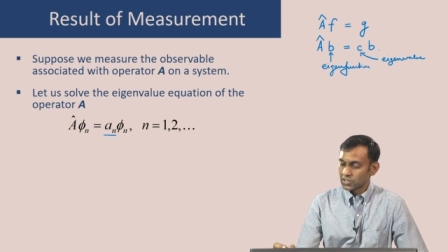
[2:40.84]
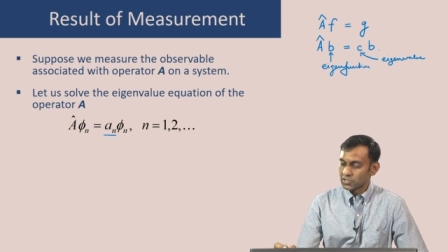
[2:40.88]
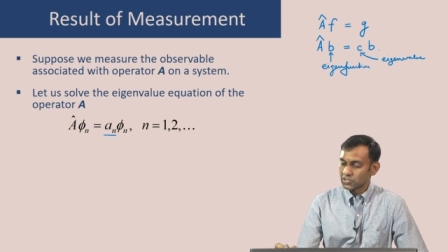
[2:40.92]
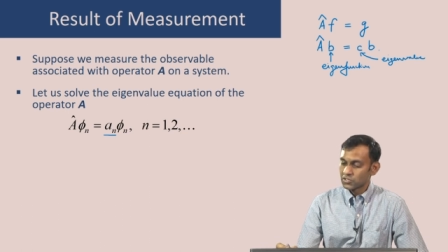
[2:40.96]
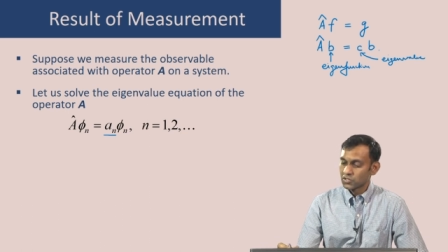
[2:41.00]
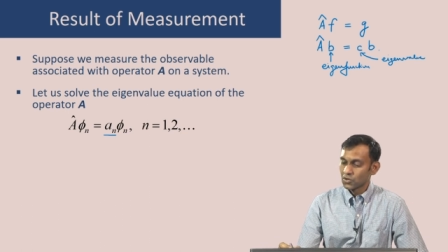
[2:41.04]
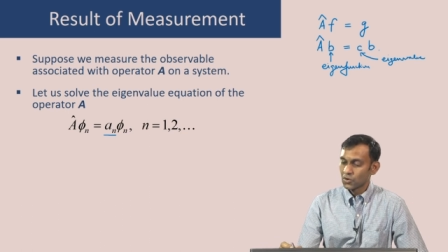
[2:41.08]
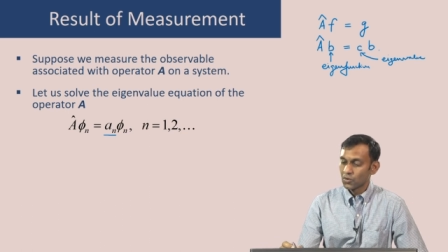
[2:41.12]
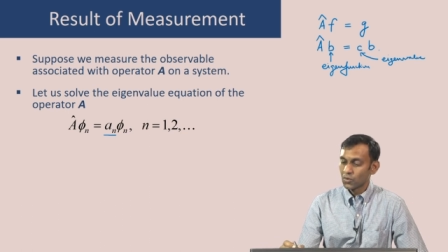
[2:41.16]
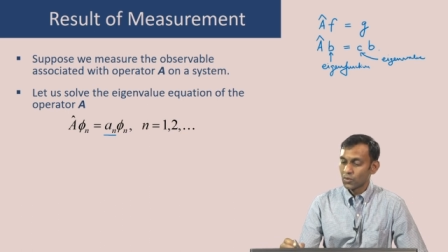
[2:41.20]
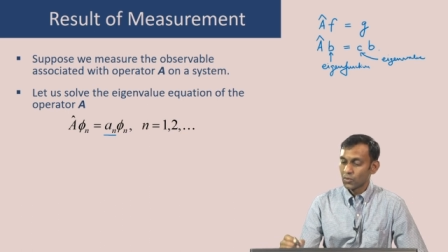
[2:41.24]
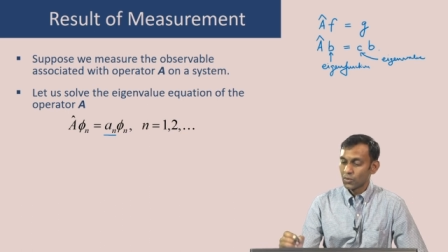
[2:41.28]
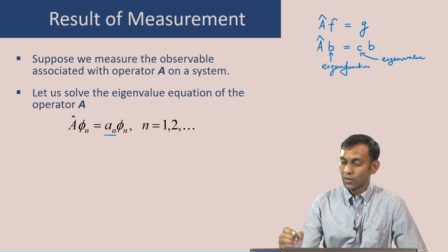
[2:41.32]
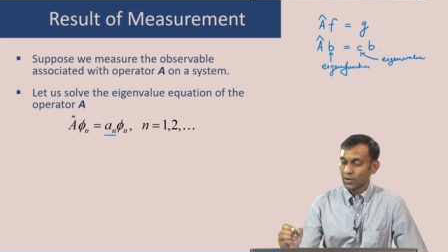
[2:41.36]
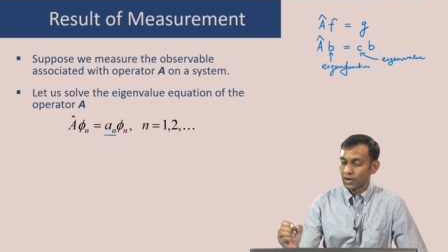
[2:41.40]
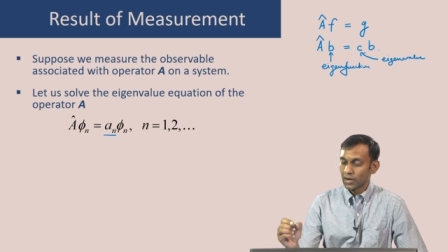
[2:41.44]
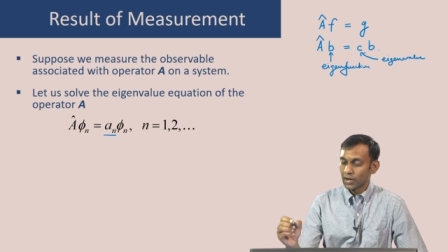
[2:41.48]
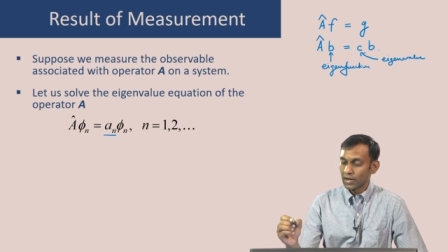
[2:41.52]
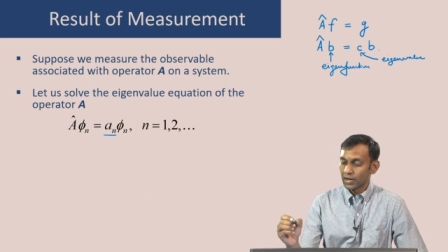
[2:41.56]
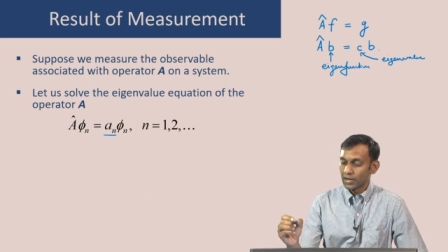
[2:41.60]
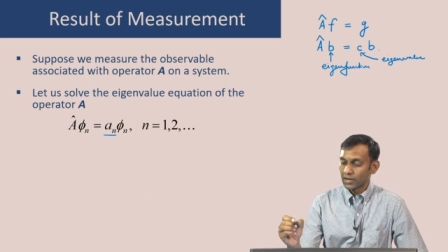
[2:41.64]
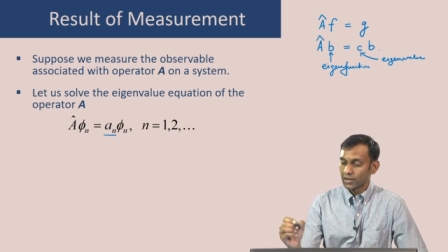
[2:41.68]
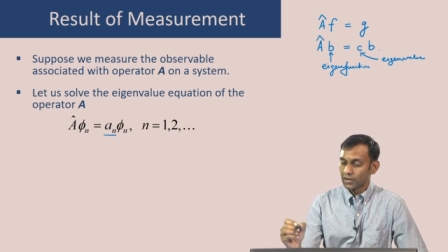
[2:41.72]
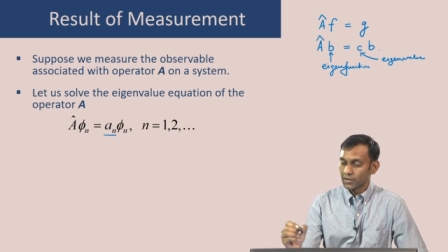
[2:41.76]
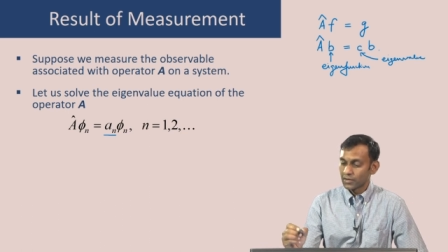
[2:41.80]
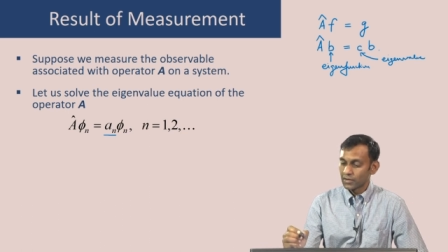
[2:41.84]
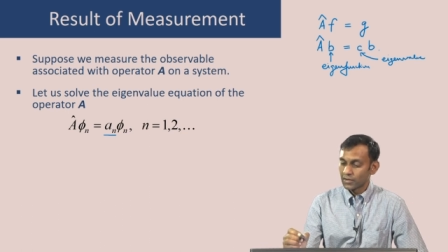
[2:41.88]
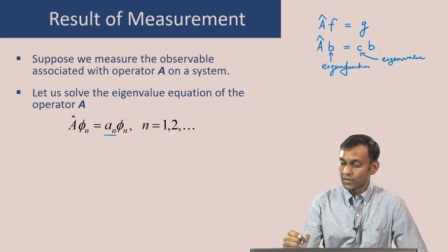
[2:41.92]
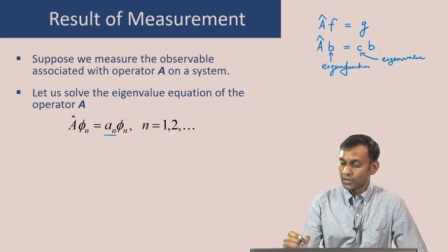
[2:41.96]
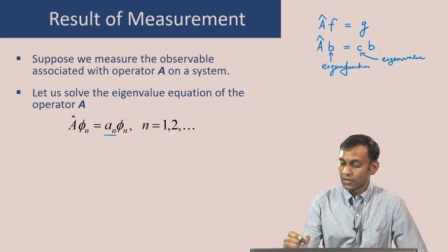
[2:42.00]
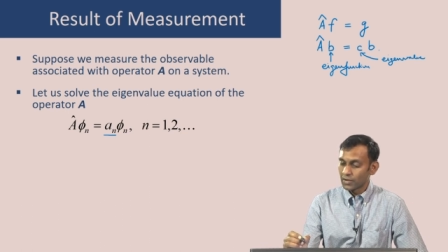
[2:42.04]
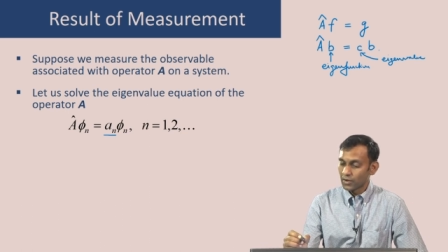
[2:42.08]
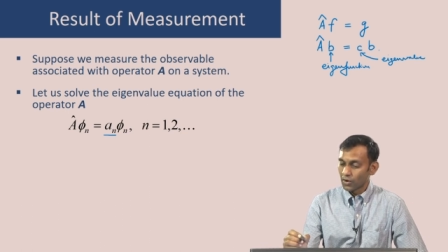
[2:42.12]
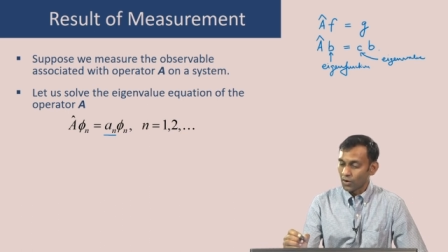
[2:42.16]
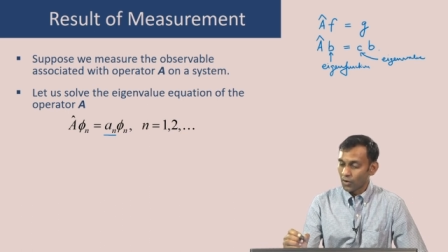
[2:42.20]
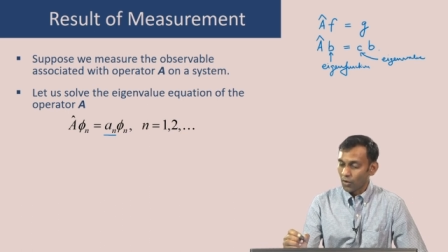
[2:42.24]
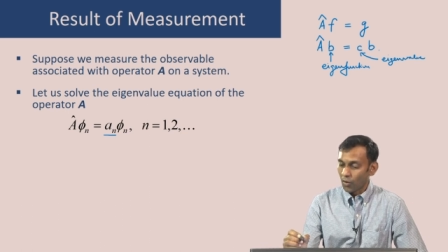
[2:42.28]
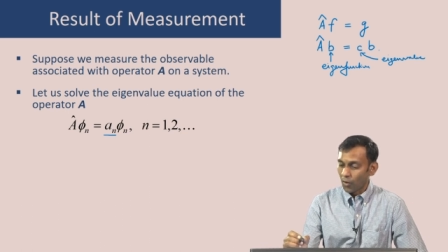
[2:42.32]
So,
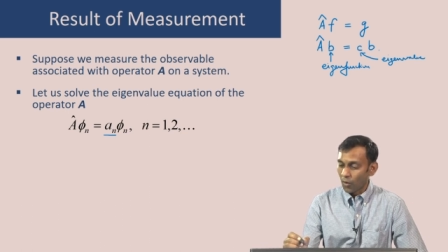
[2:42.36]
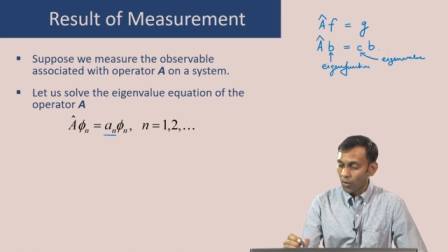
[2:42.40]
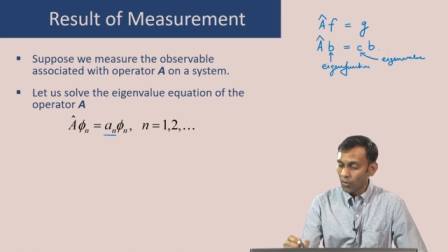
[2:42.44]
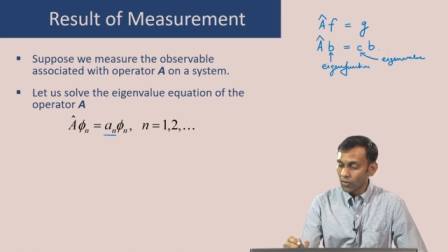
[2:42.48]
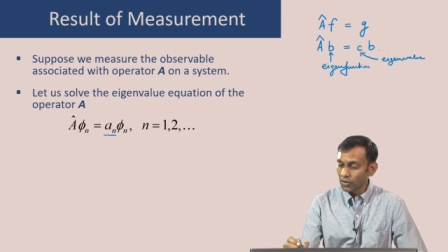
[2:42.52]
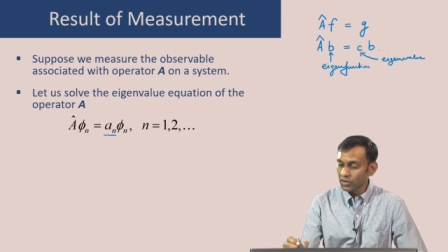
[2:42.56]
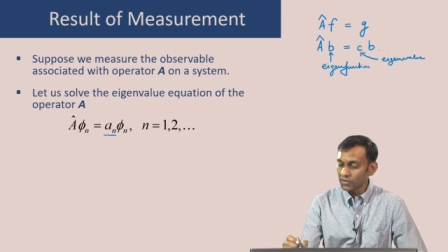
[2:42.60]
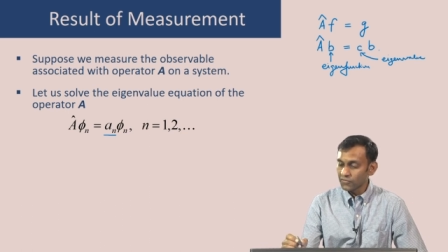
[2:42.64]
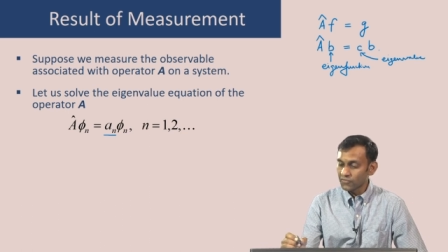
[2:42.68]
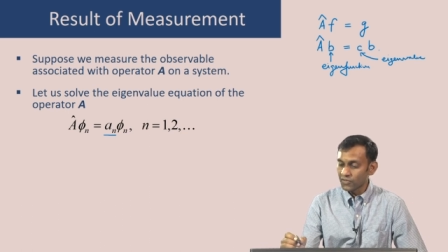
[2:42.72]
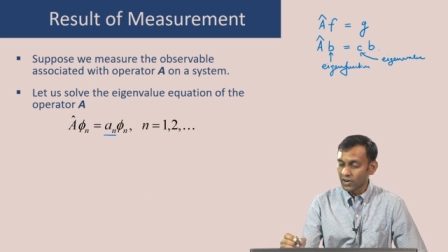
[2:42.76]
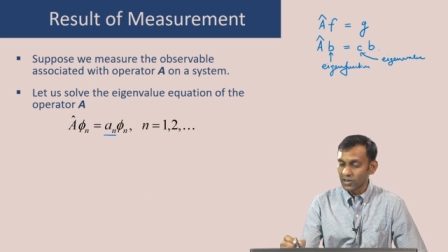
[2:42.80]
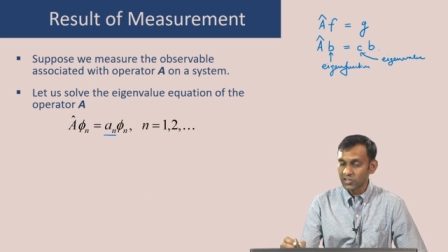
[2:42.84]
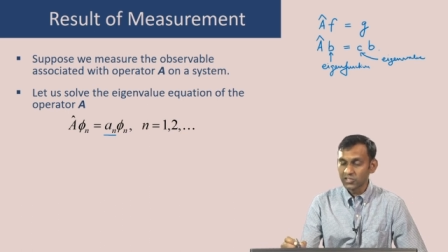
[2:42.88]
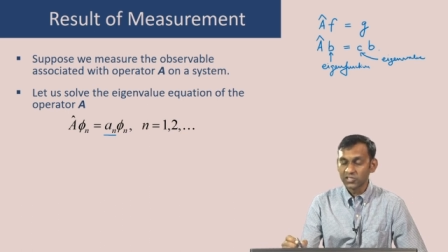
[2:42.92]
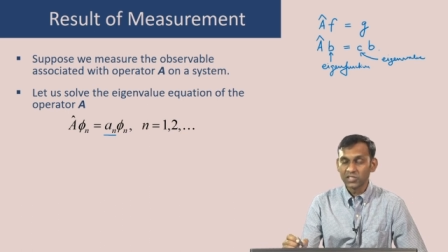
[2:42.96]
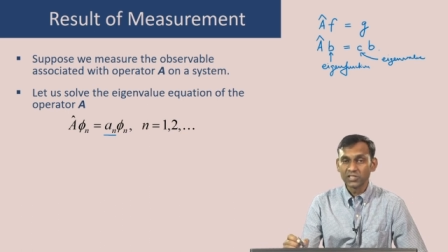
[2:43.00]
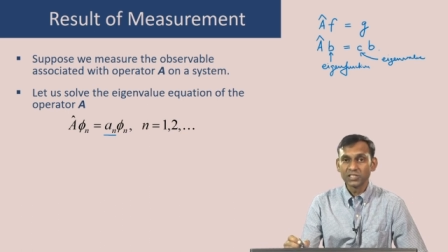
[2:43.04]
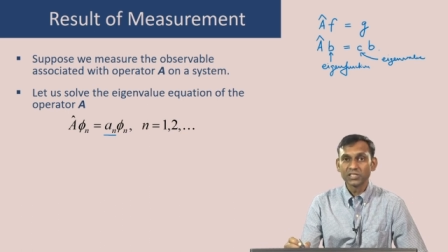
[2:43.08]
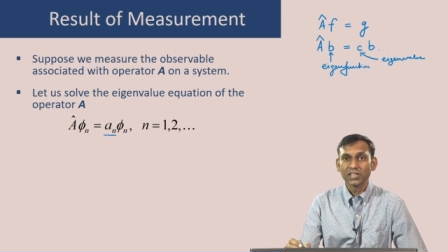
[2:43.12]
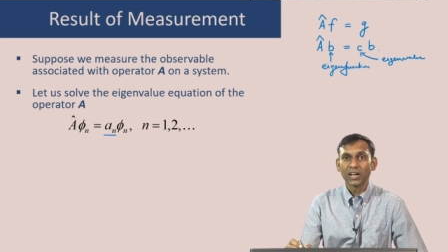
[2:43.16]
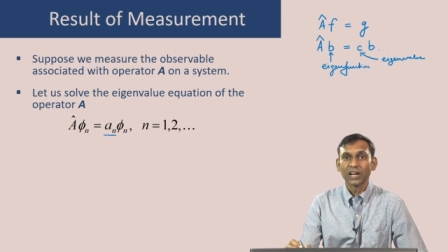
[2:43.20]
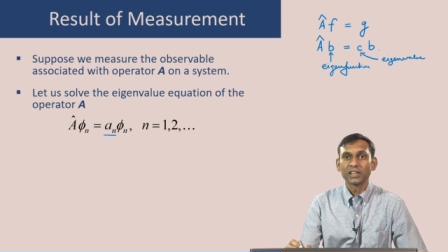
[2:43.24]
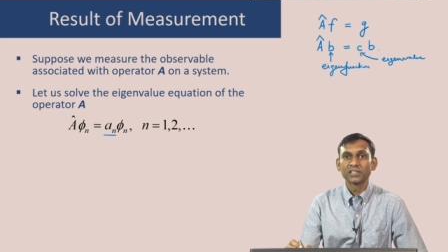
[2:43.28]
all functions